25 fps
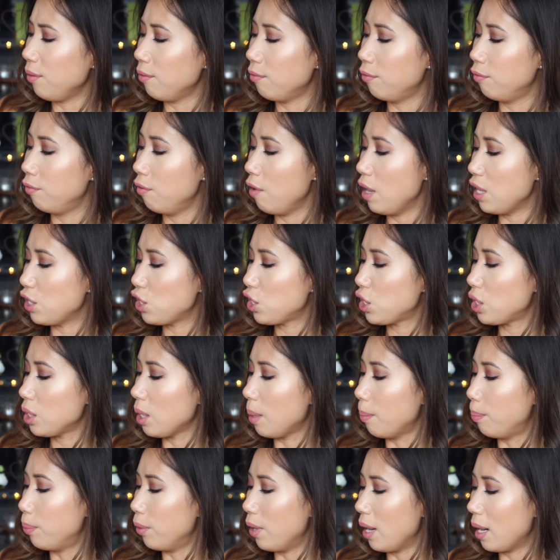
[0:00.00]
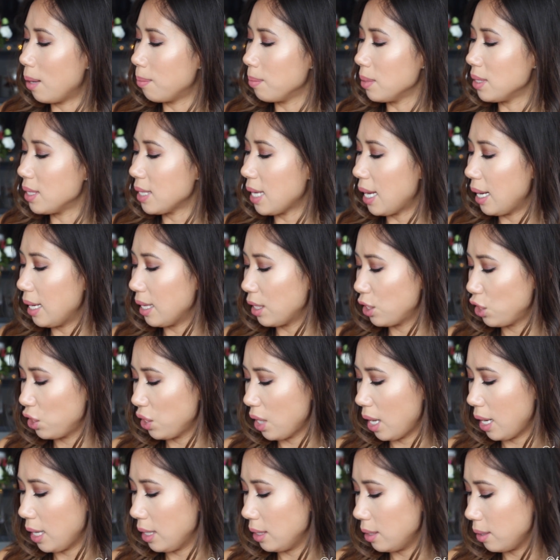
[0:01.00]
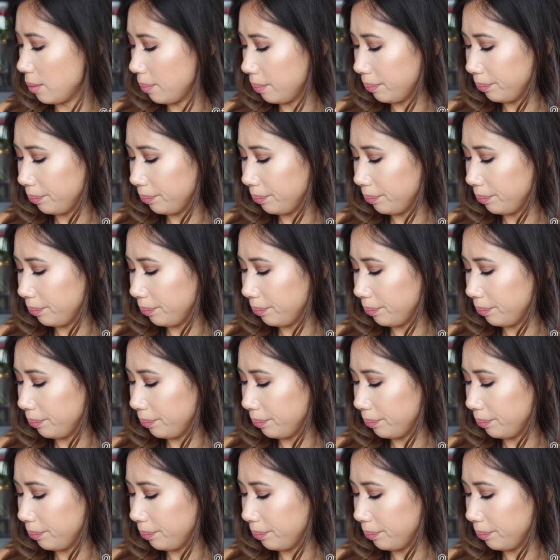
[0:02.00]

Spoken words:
of rich brown metallic shade.